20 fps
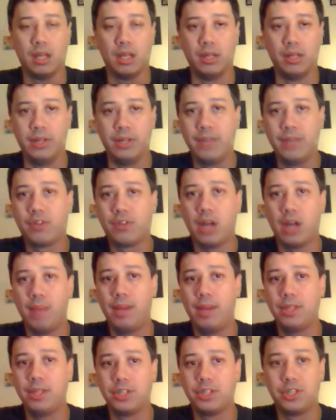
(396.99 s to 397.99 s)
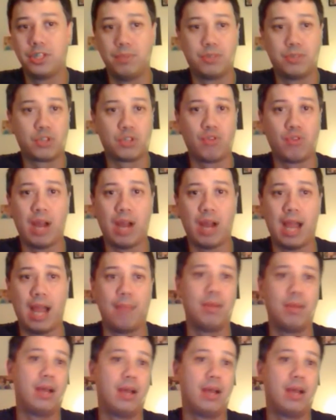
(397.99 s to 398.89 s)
Leave comments, subscribe.